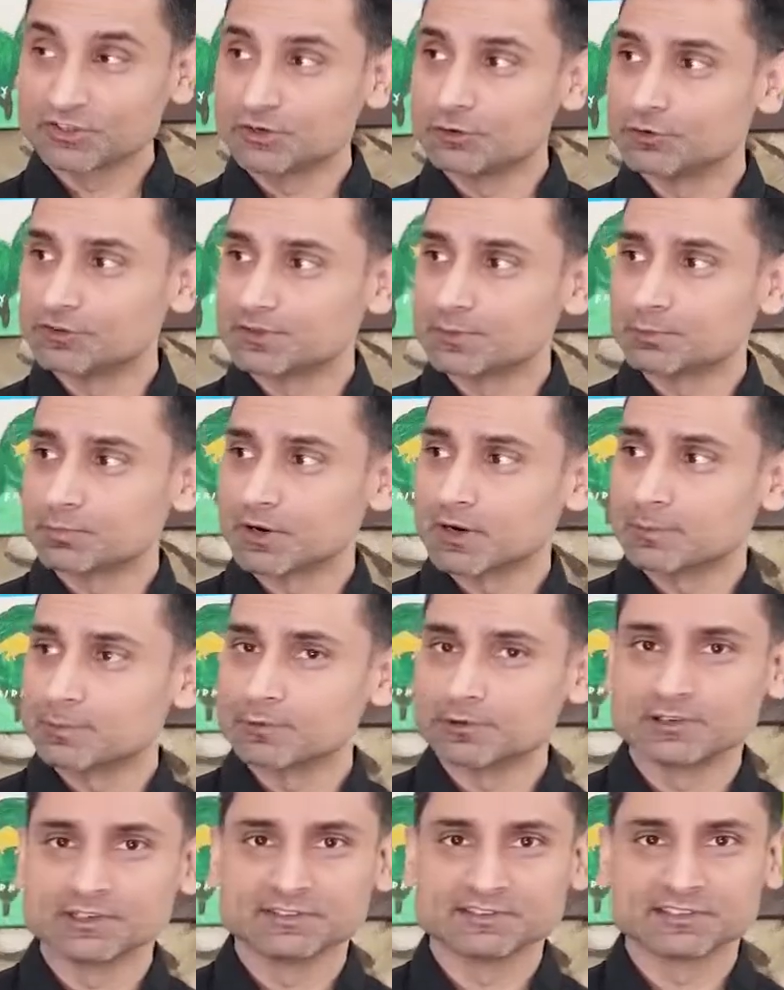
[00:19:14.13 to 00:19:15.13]
go into
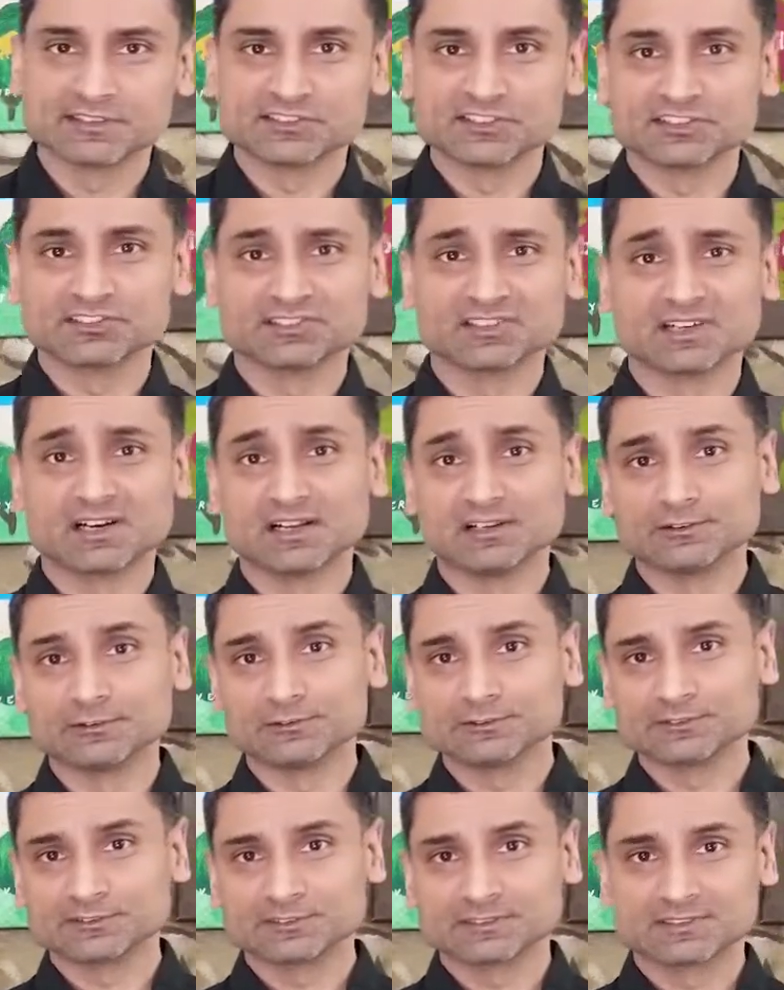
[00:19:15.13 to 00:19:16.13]
properties, adjust the
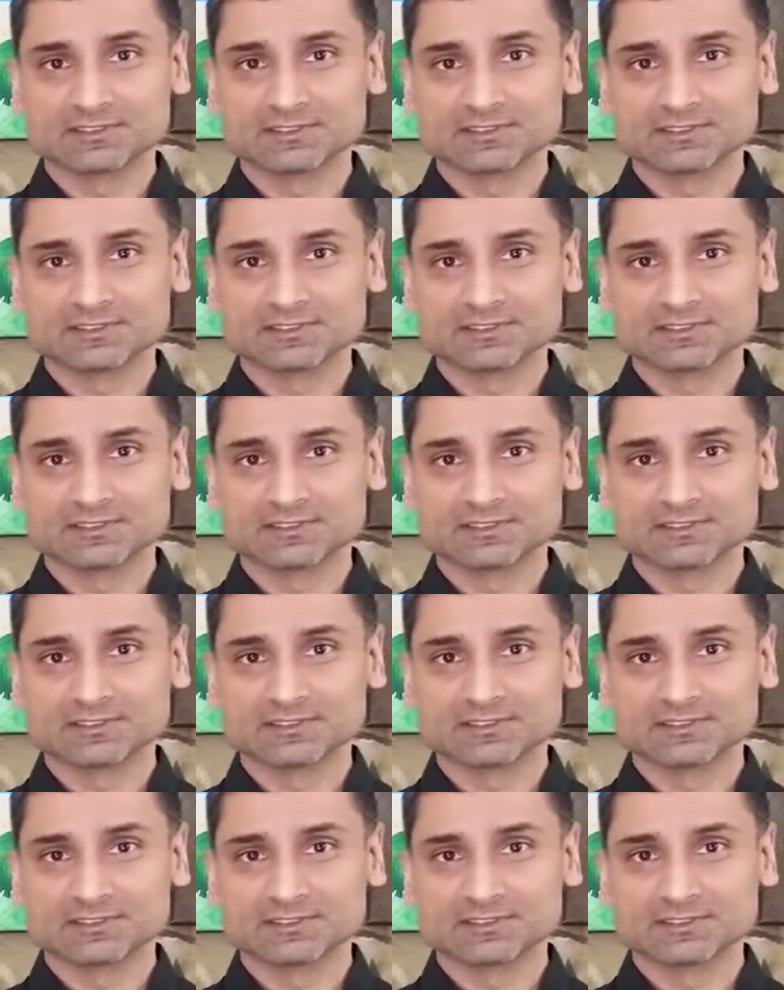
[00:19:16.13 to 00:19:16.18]
colors.